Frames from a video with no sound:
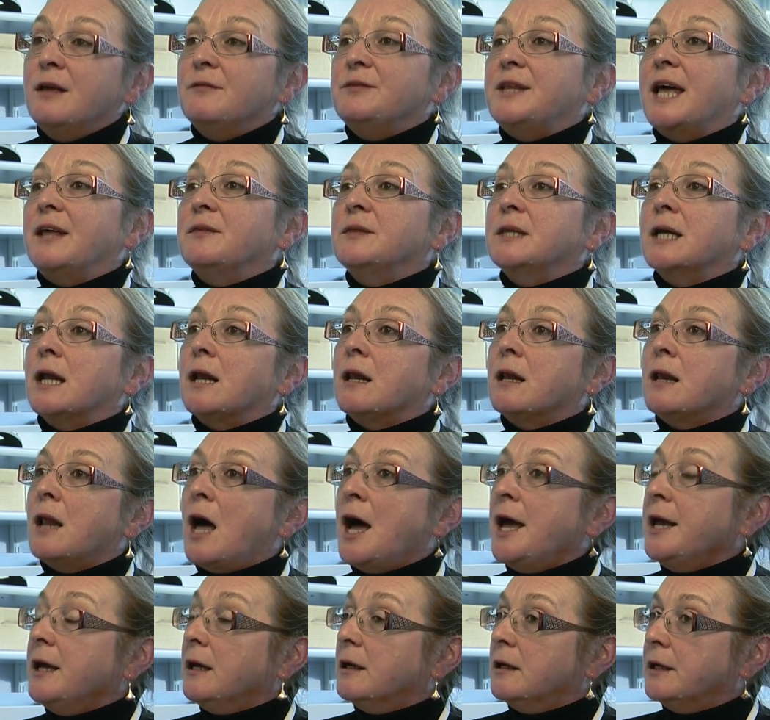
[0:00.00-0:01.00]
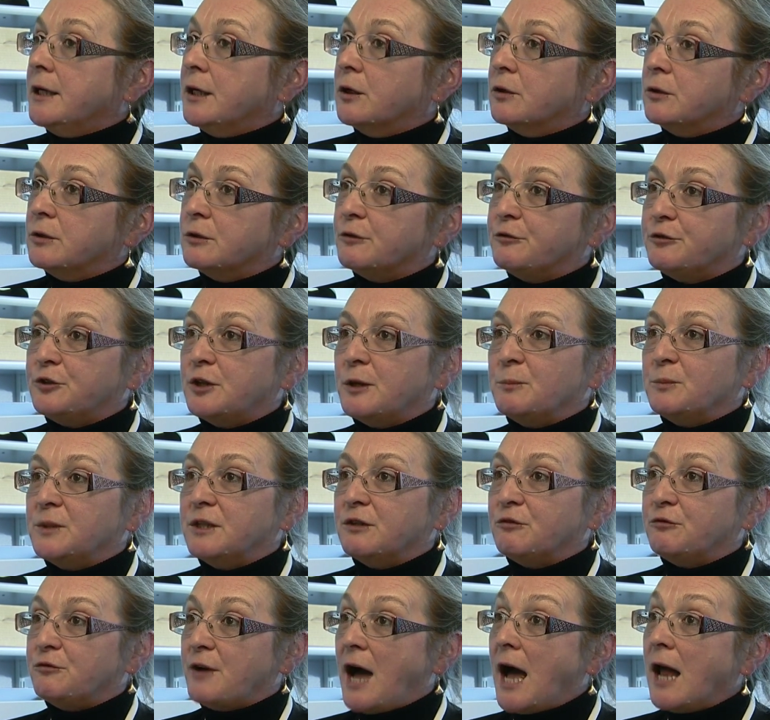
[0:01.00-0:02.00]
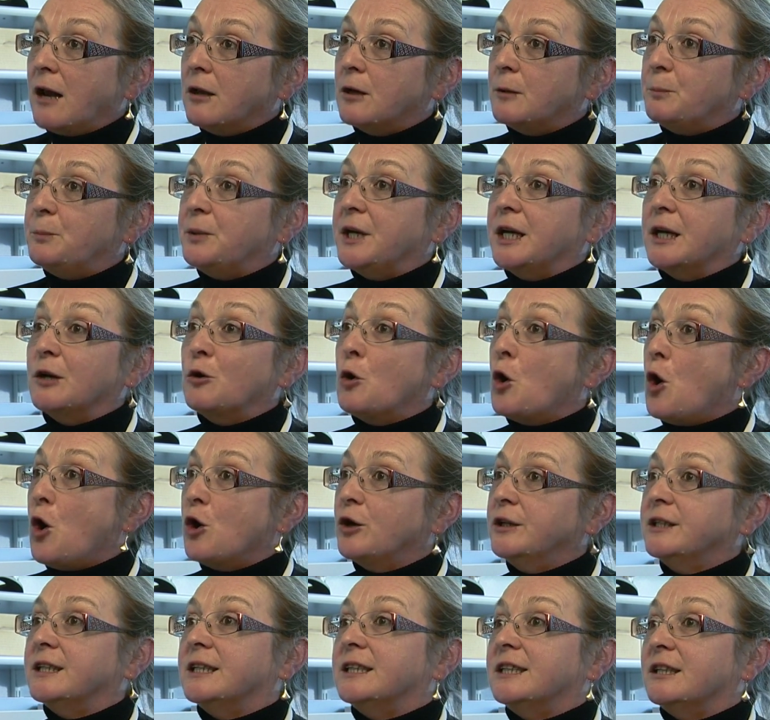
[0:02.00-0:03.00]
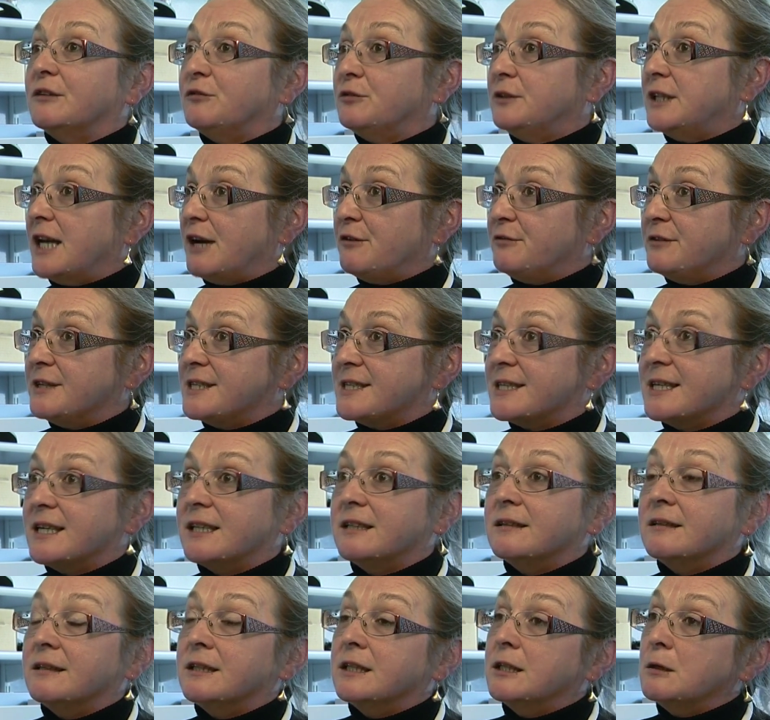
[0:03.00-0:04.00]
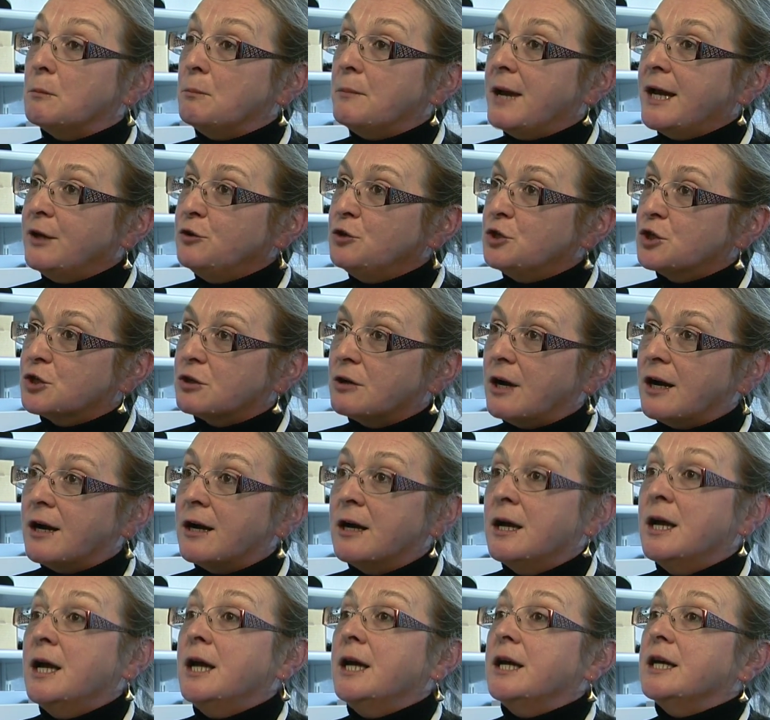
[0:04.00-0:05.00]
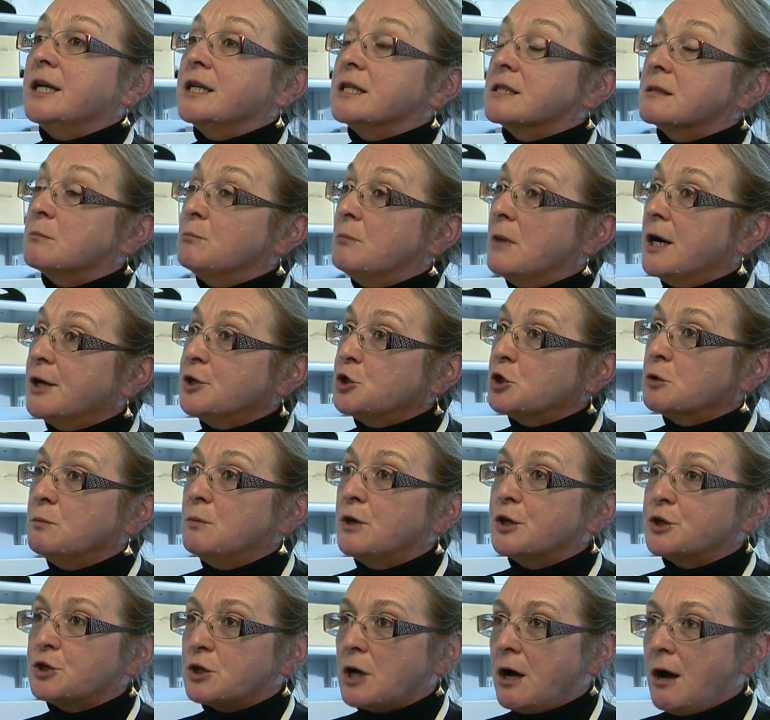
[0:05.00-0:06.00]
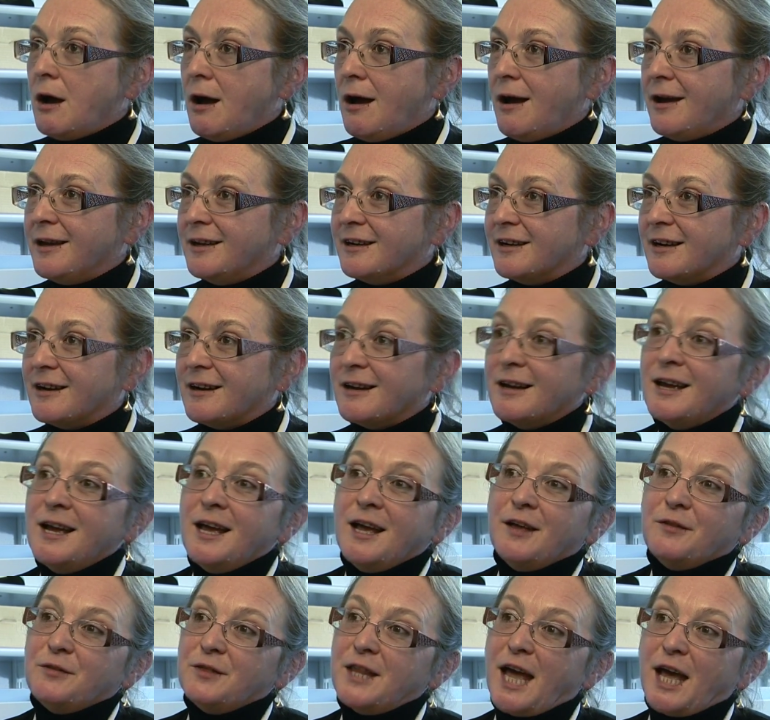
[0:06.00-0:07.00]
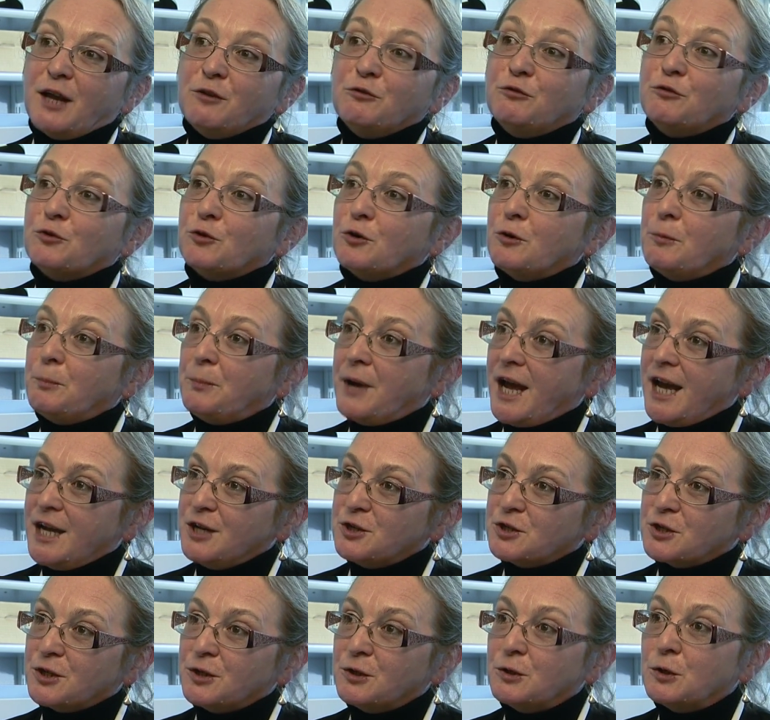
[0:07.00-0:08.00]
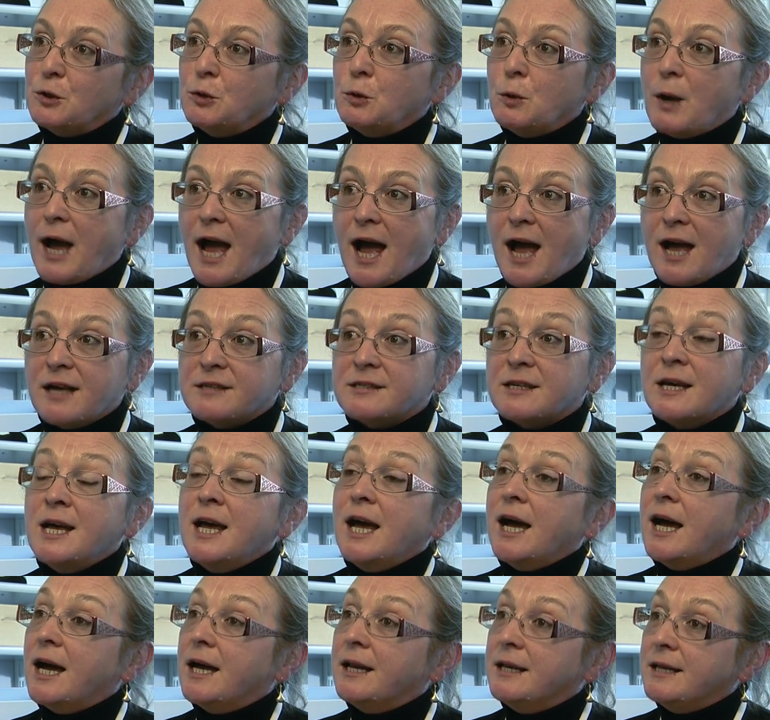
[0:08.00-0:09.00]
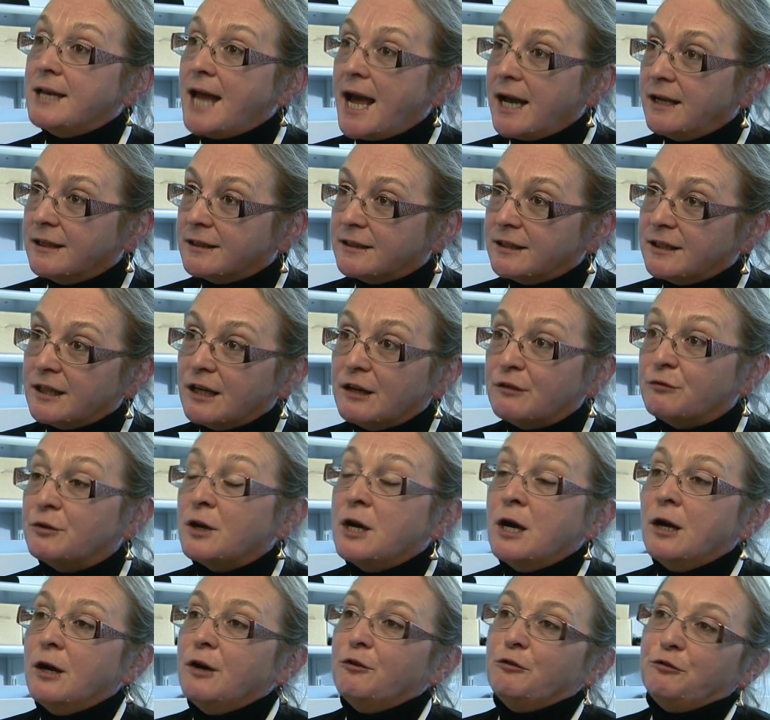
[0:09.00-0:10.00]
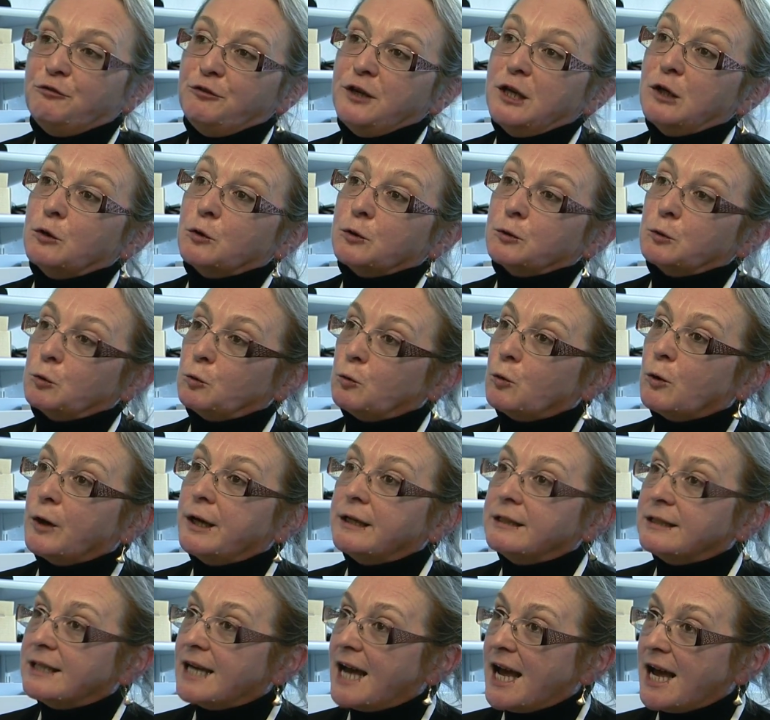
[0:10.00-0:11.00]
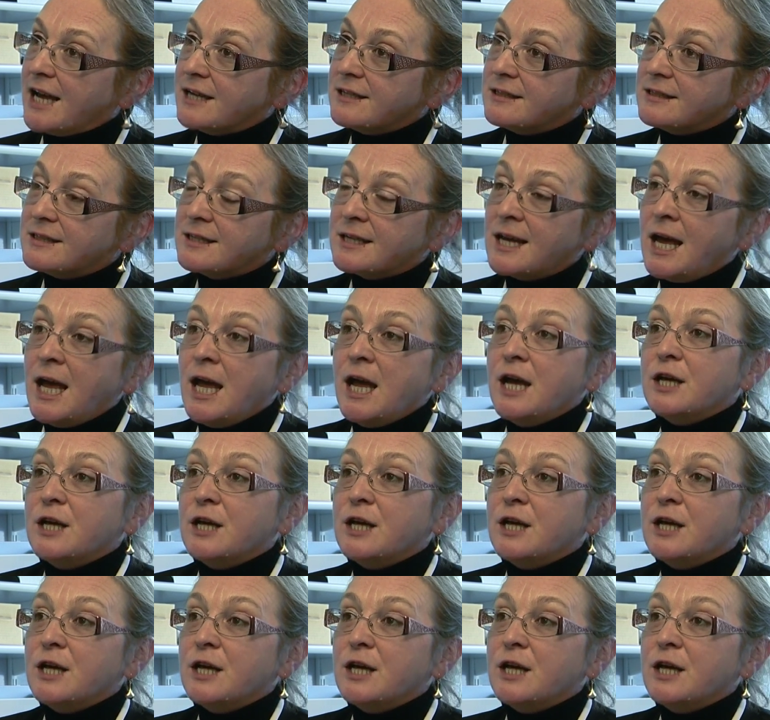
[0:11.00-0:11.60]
then the likelihood of them developing cognitive deficit and dementia is much, much higher than for a patient who has a negative phenoTOR test.